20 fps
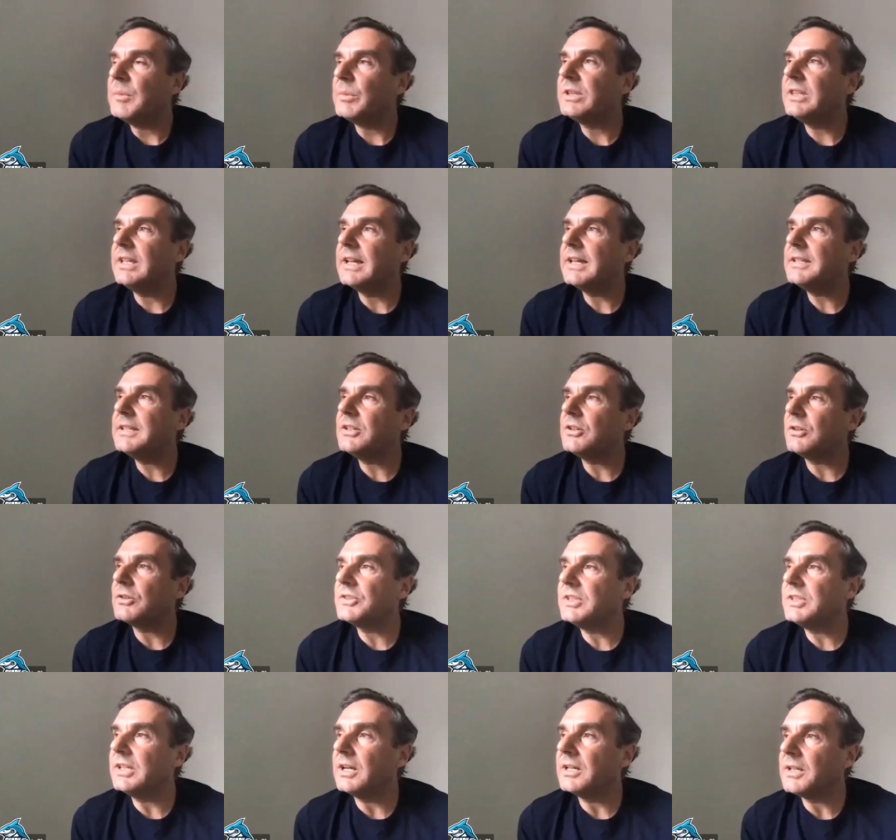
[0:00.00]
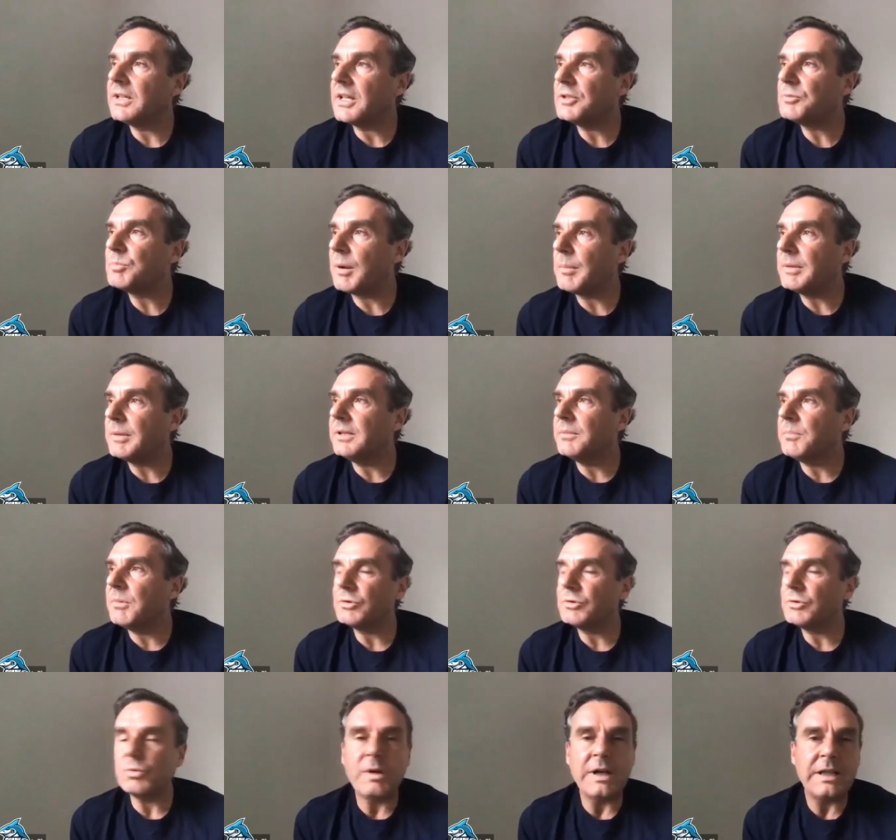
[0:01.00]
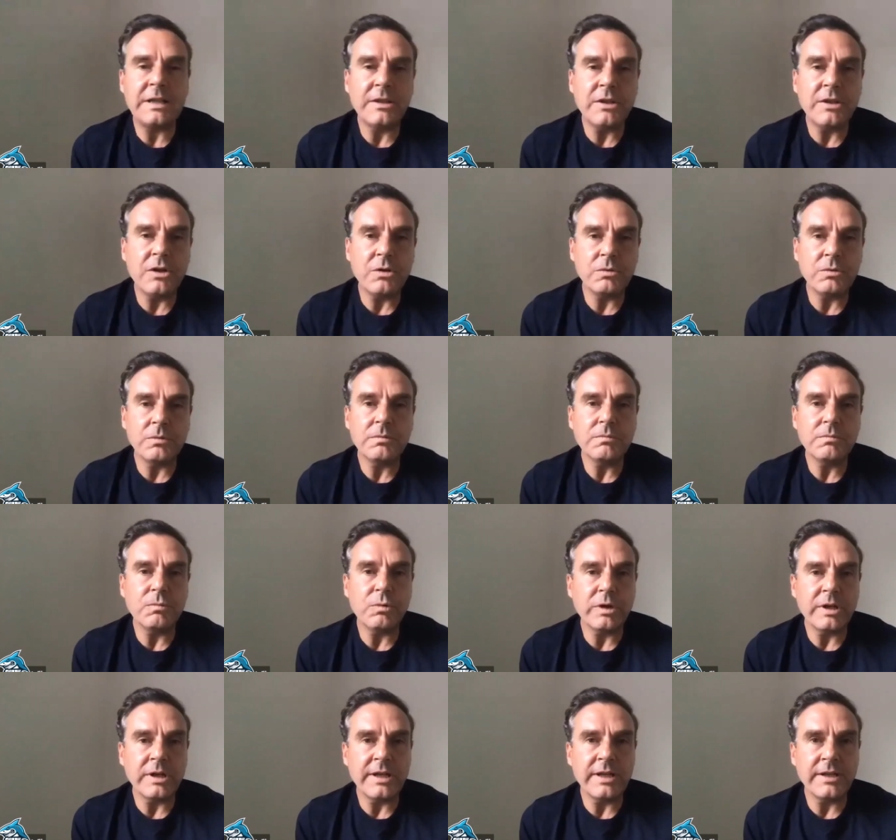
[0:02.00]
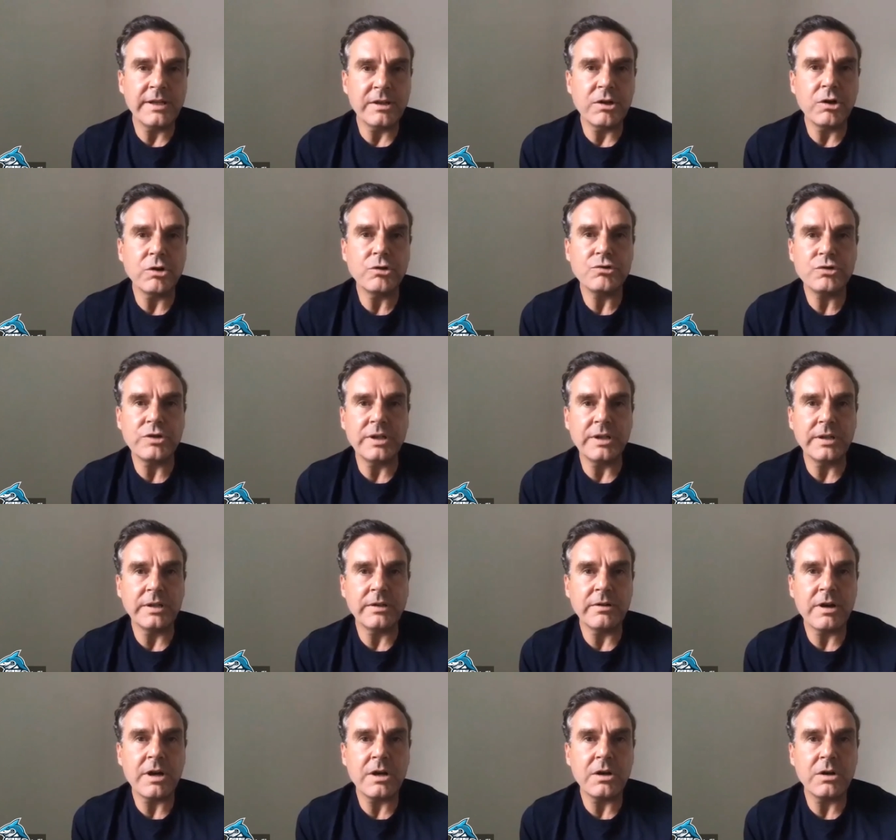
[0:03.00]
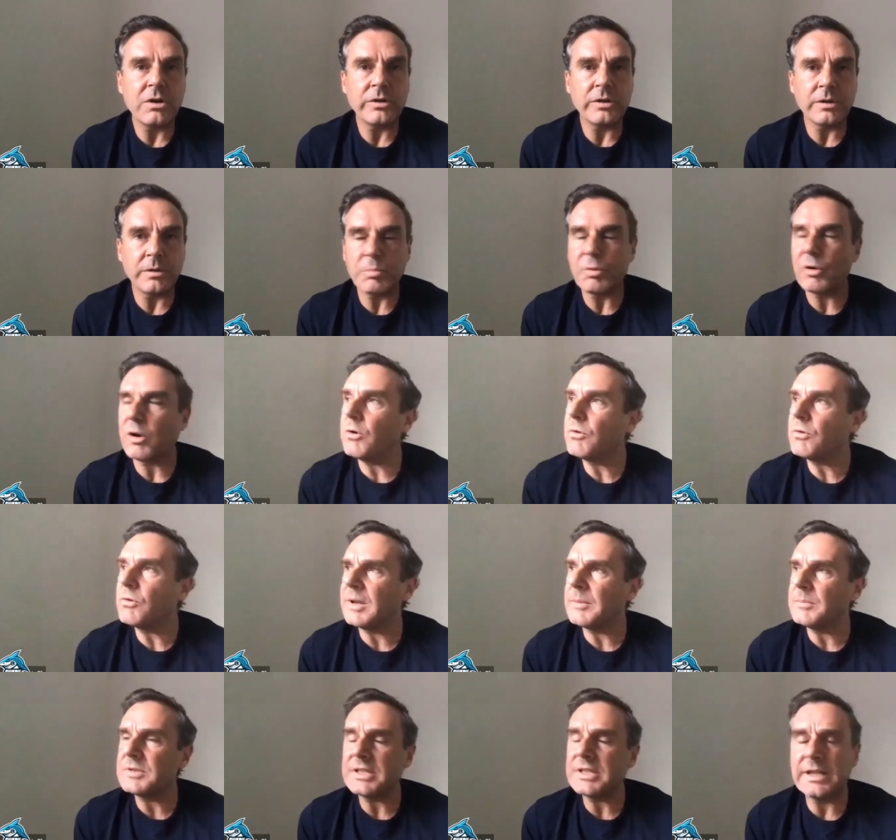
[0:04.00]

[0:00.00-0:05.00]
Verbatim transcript: with the NDRC, uh, it's probably the most well-known one in the country, and there are other programs.